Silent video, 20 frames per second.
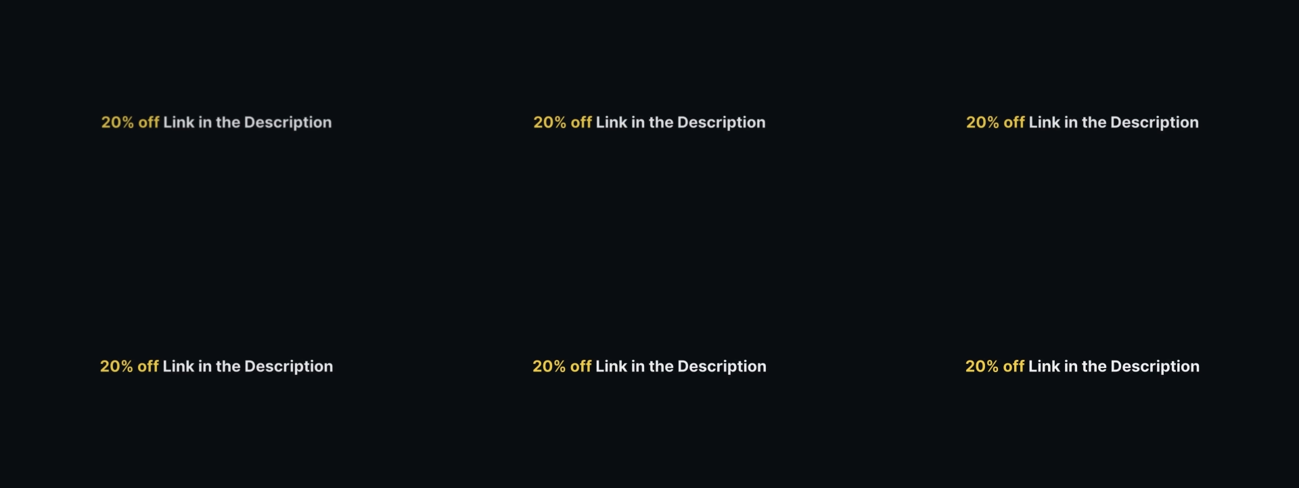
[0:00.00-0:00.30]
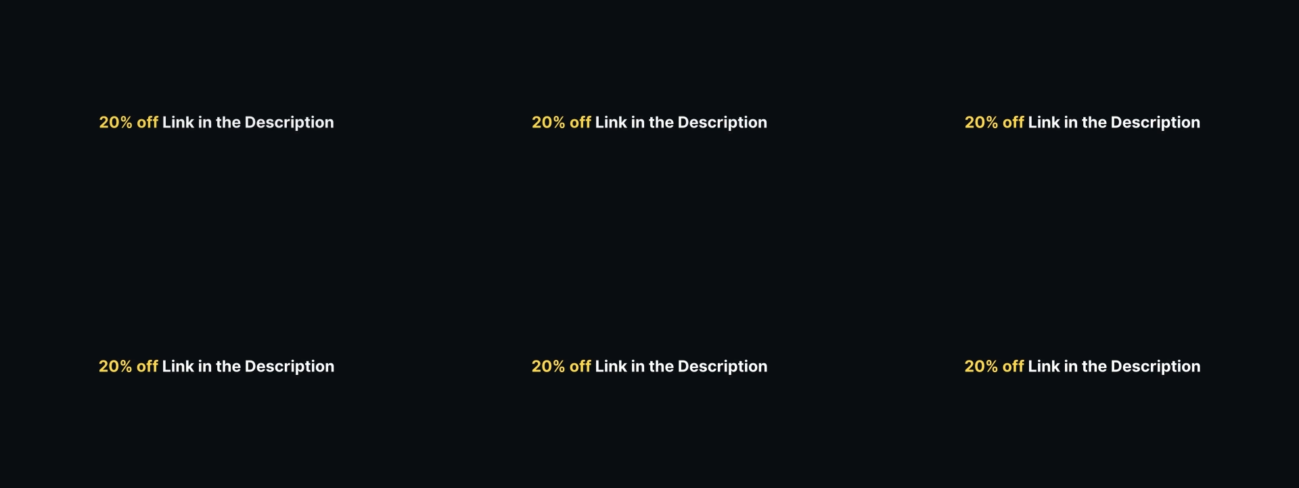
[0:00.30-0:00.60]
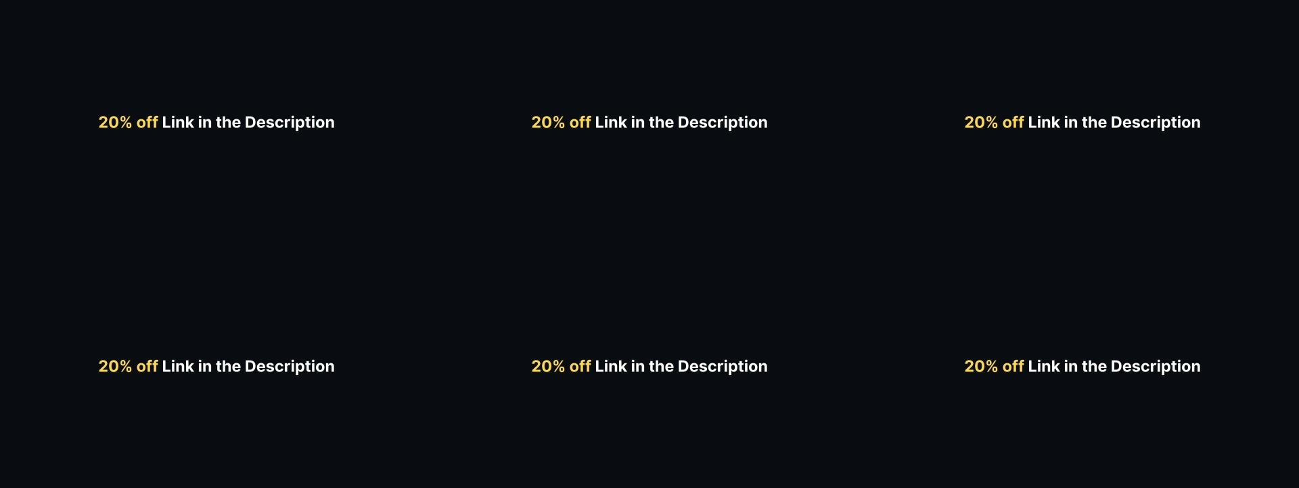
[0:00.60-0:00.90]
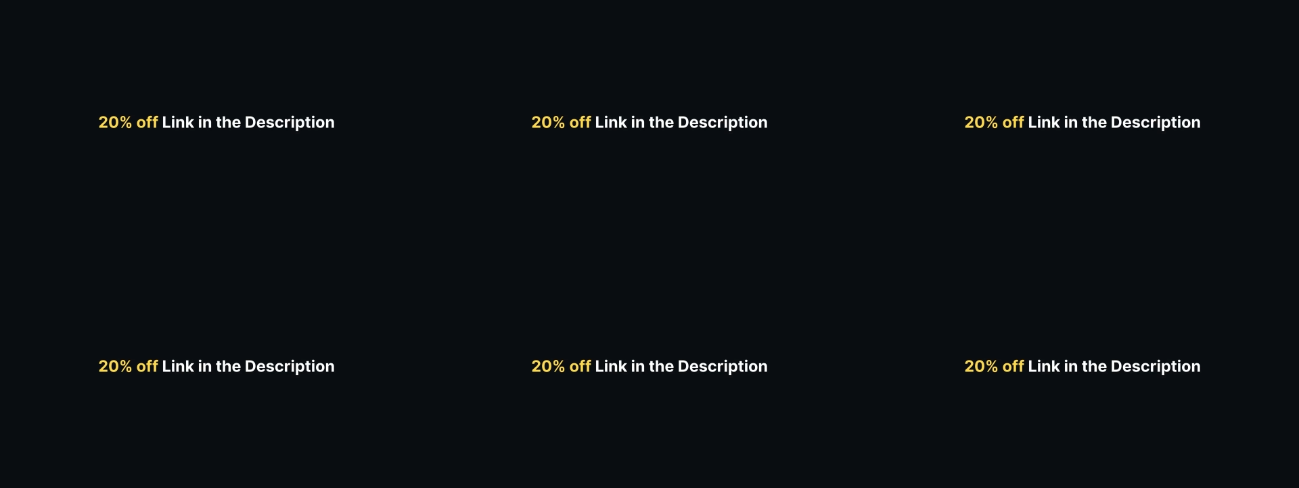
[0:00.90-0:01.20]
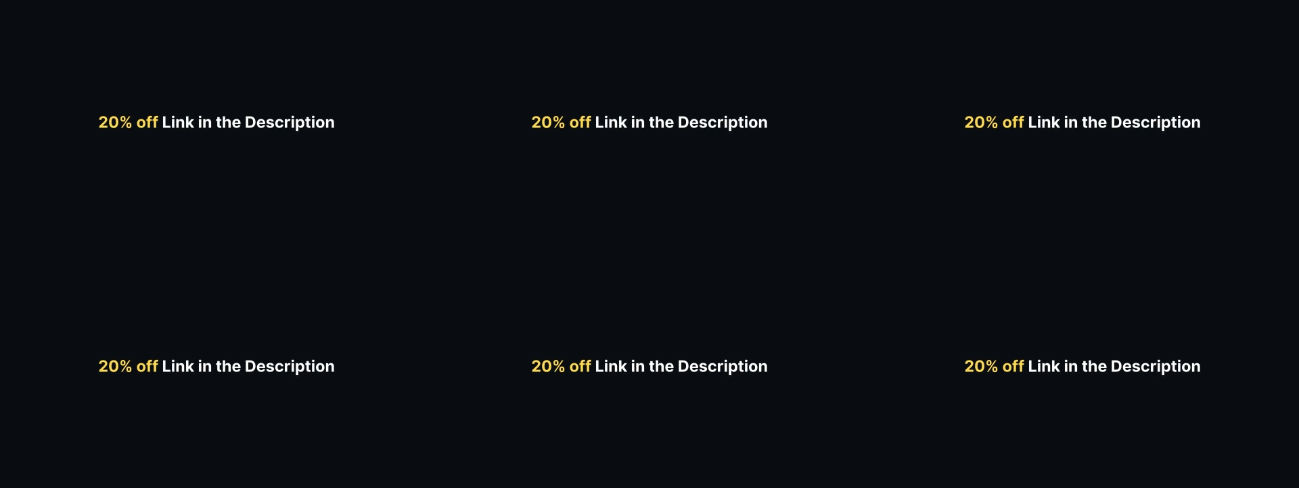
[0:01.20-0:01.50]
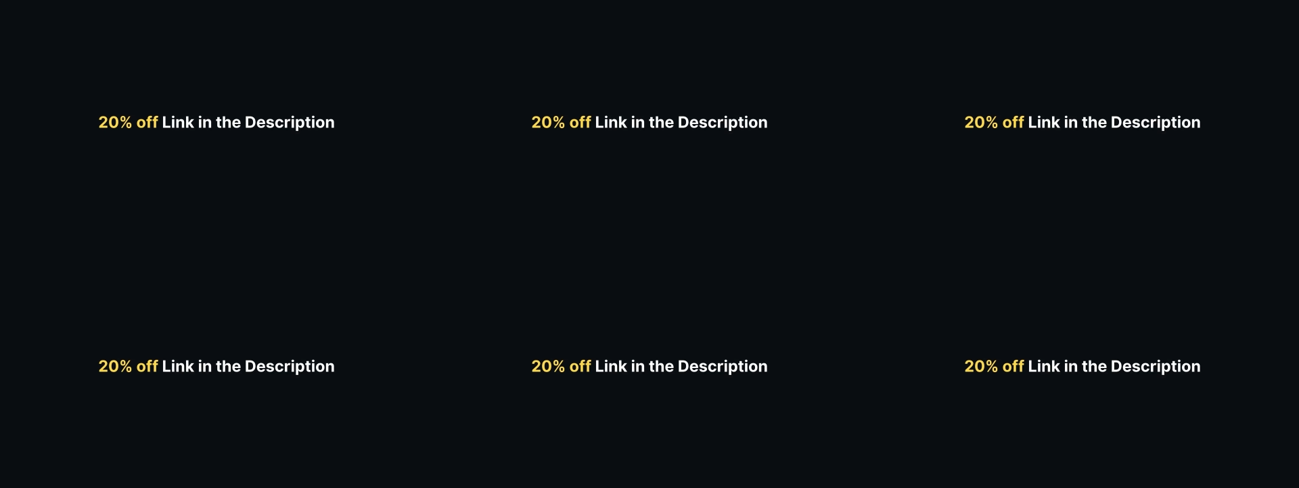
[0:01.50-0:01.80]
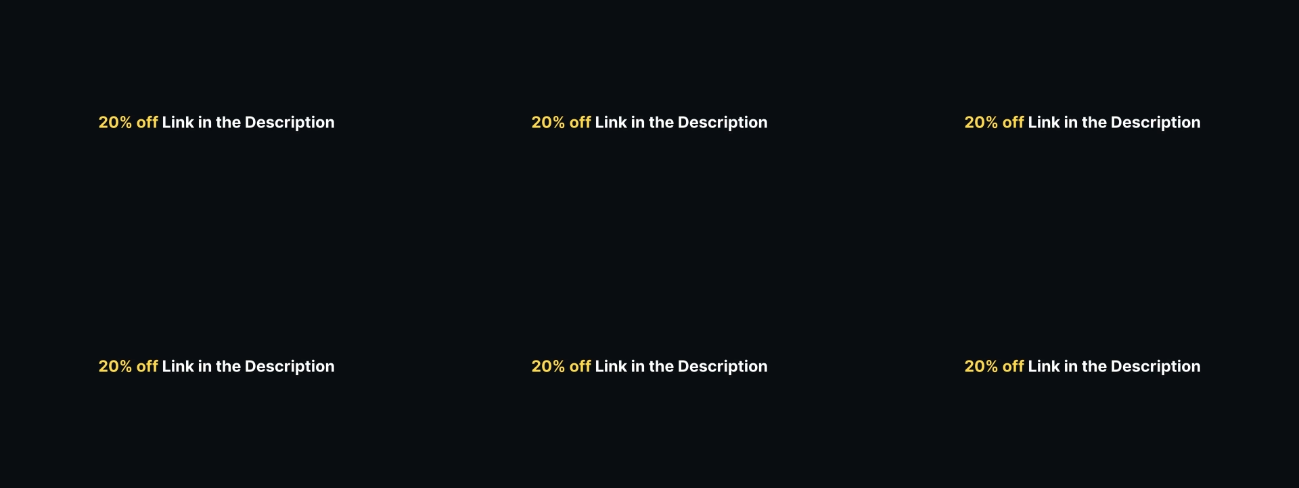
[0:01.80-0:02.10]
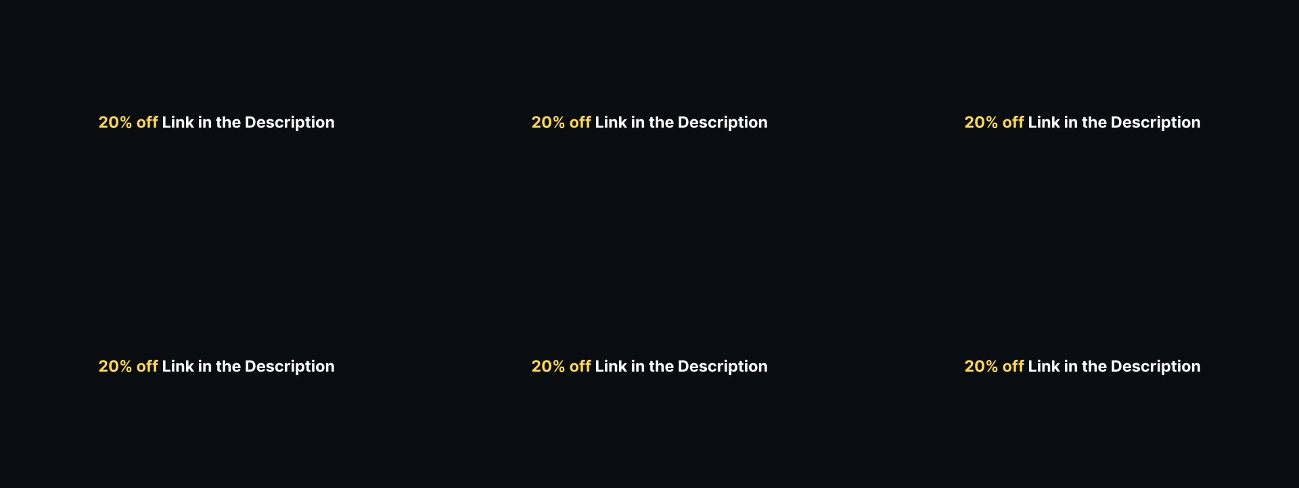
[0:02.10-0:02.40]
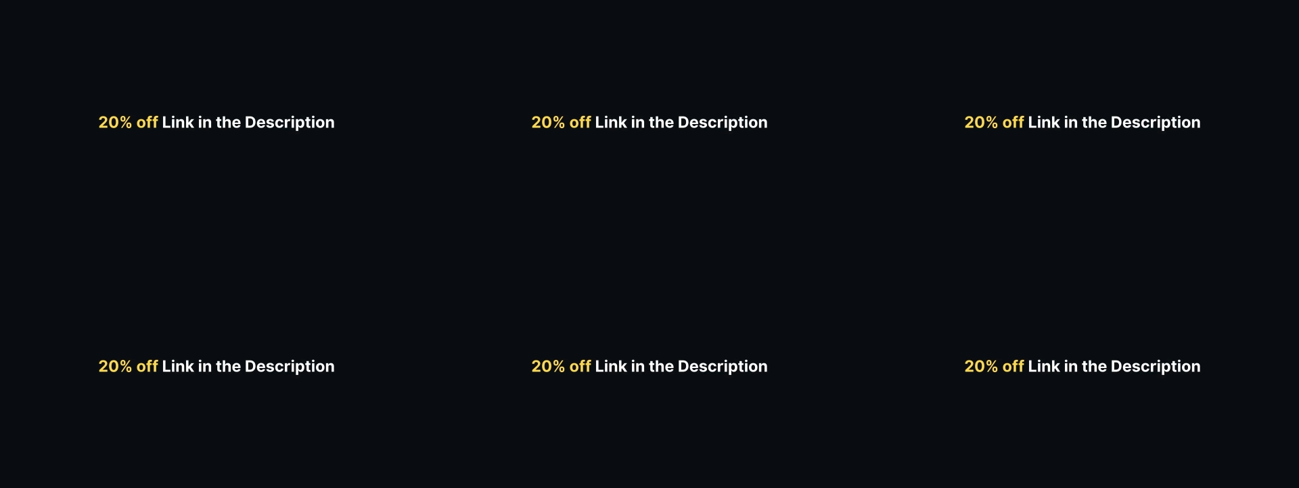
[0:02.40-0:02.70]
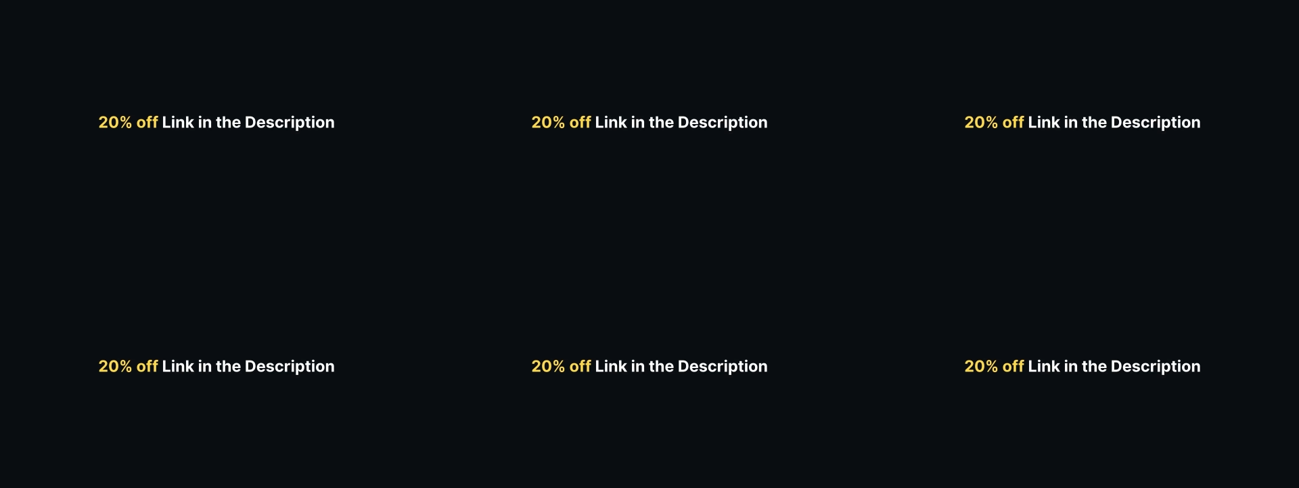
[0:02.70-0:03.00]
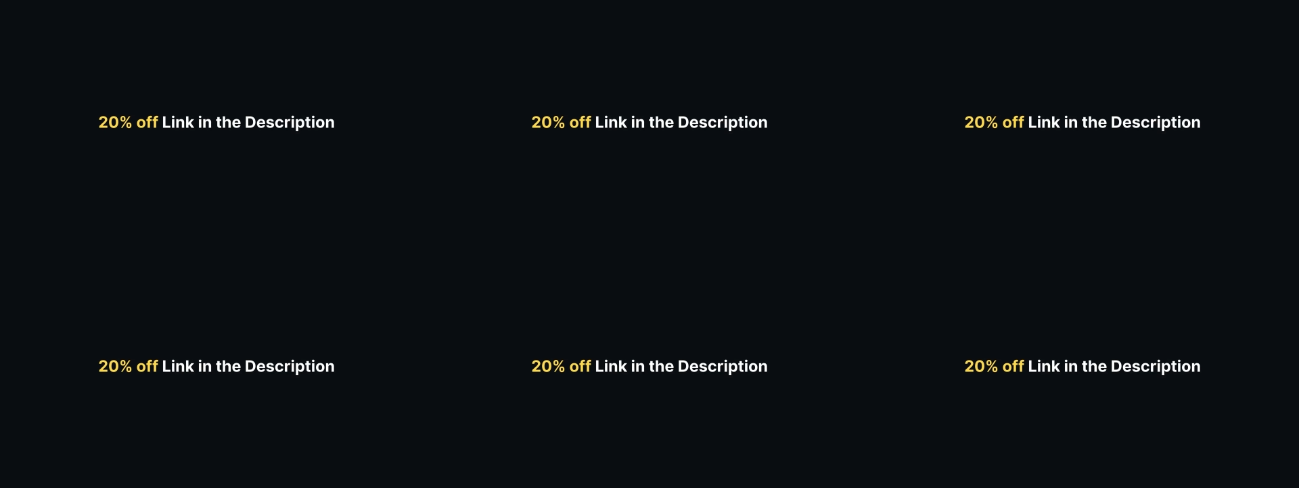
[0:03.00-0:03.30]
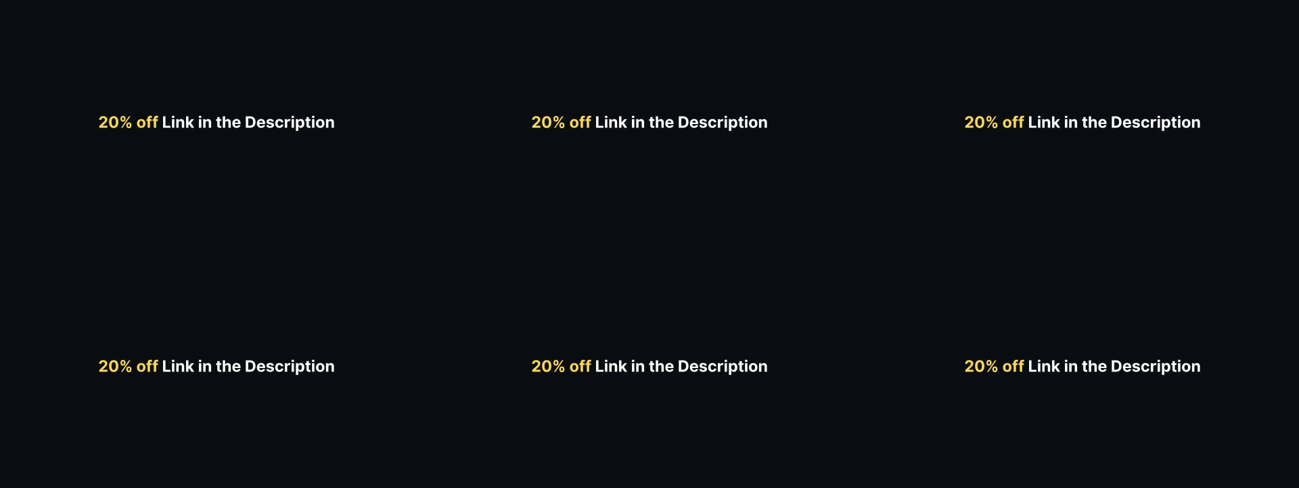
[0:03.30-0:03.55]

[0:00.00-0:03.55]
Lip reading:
Nobody's mouth can be seen.